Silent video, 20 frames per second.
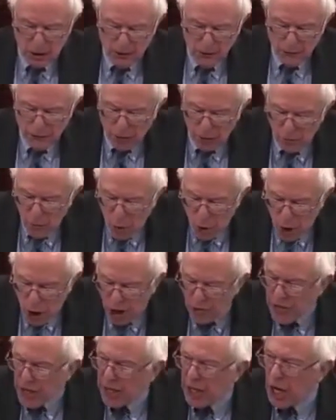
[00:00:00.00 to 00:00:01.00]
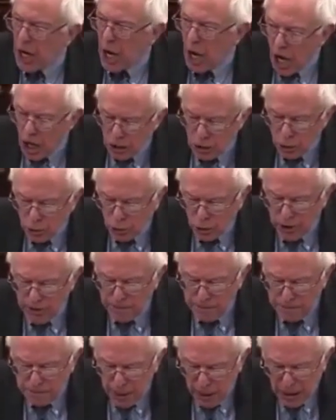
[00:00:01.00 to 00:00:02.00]
for more than
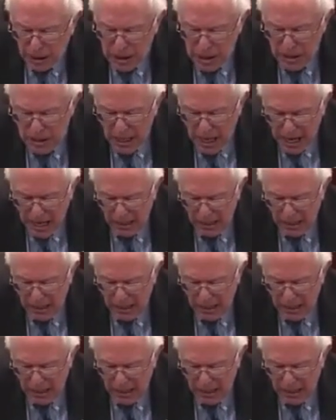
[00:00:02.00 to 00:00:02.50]
$100 billion